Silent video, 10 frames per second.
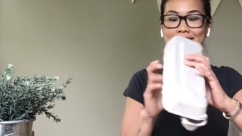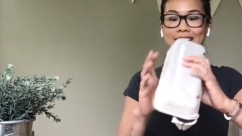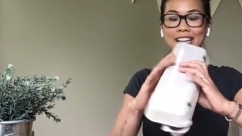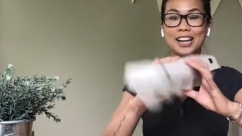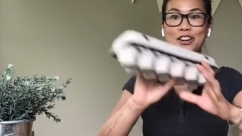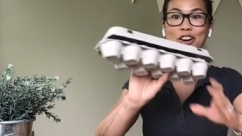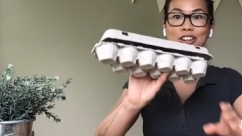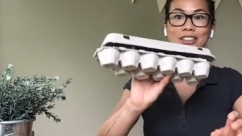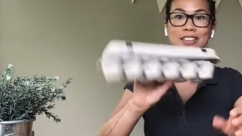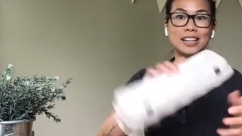An egg
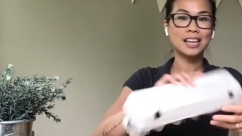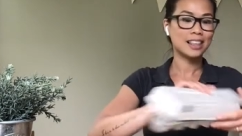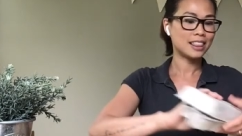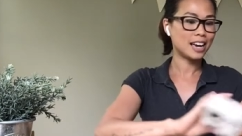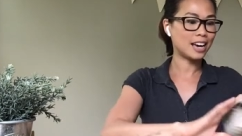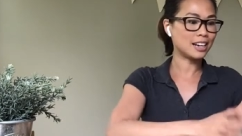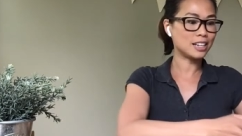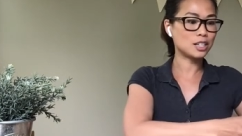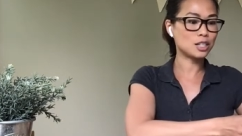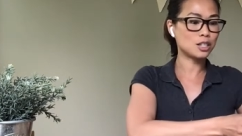carton that
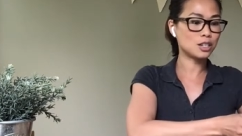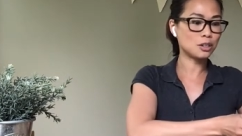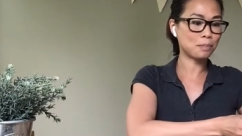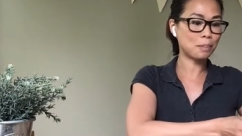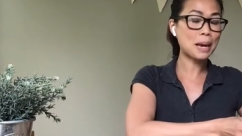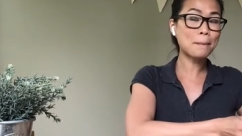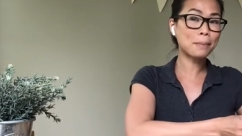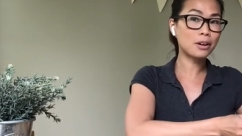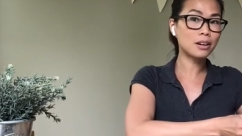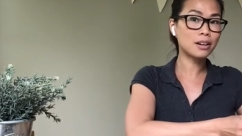is
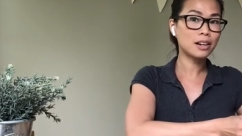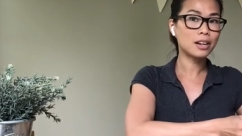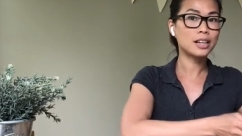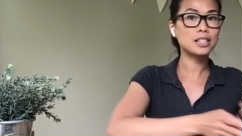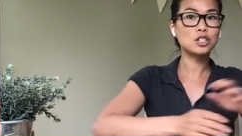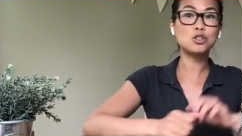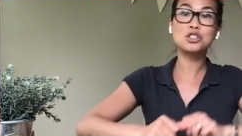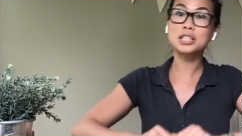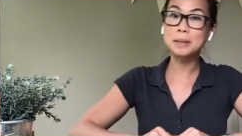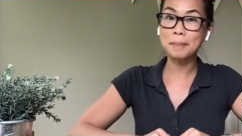paper is
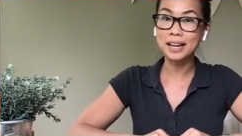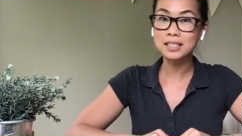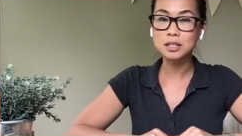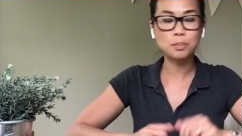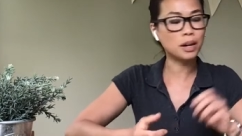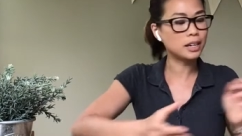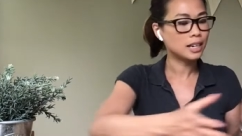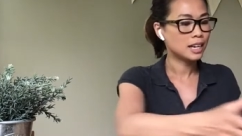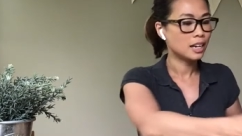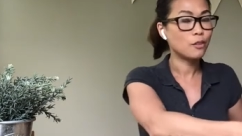usually best, but
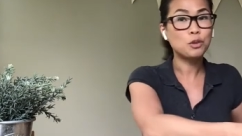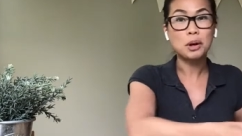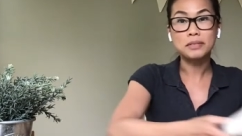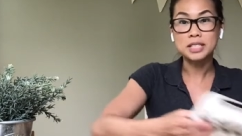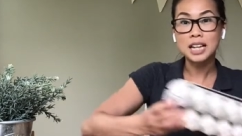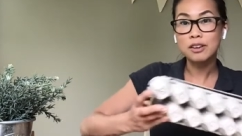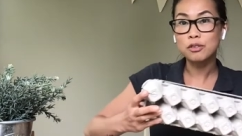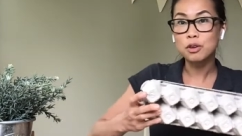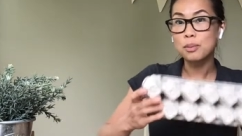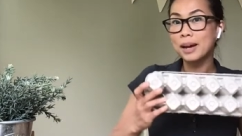if you have a
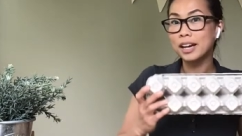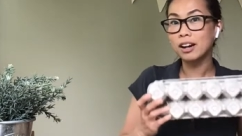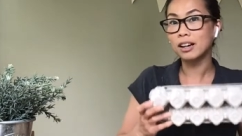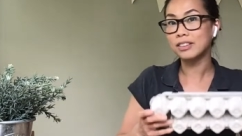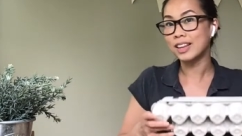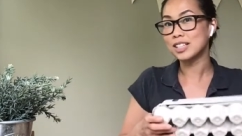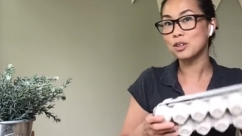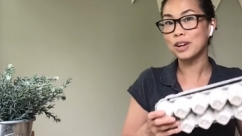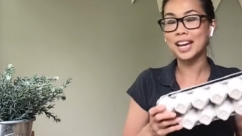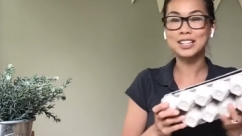styrofoam egg carton, that's
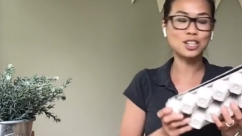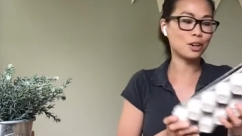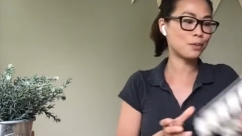okay too.